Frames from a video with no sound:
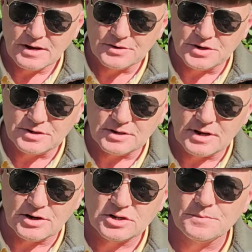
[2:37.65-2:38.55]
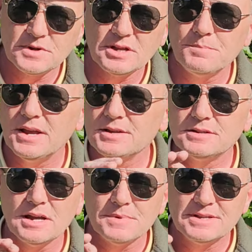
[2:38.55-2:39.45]
and just attached them to the
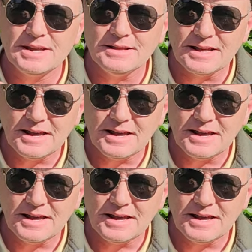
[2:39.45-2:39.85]
base to imitate